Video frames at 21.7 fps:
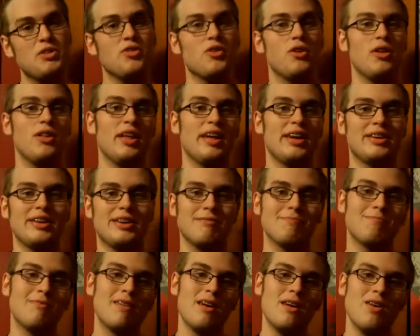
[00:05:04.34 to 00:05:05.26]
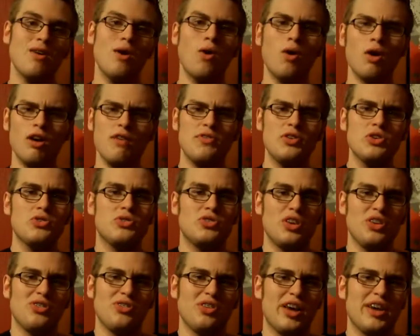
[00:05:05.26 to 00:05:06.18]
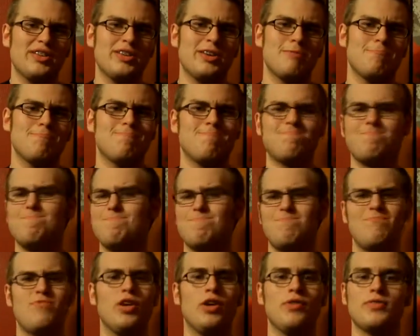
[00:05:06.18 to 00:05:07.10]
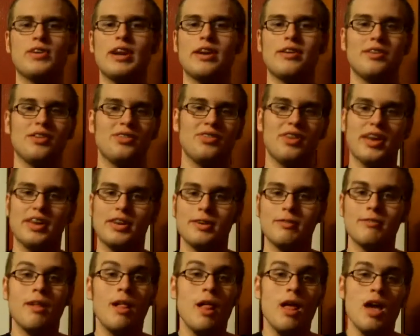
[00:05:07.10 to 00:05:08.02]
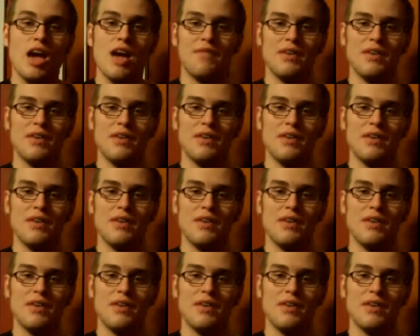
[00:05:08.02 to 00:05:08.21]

sure to like it. Or if you disliked it, feel free to dislike it.